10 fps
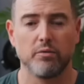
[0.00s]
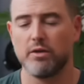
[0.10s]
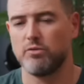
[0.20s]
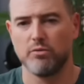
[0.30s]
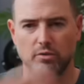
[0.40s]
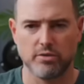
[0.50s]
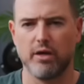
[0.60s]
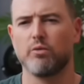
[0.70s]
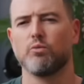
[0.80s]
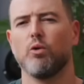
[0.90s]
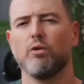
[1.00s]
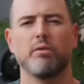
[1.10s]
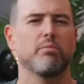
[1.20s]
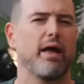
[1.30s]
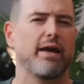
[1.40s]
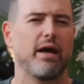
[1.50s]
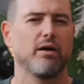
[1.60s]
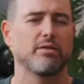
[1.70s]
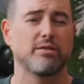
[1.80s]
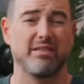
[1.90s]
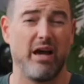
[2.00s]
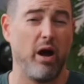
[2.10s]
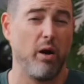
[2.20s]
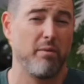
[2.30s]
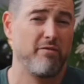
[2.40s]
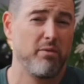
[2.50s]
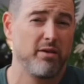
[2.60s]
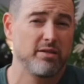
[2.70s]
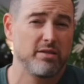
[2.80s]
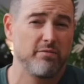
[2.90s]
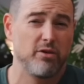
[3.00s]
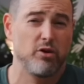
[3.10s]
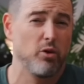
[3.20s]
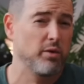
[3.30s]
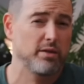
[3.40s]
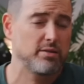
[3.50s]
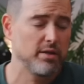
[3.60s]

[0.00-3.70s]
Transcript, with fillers: when they do those kind of rolling blackouts, my family doesn't even notice.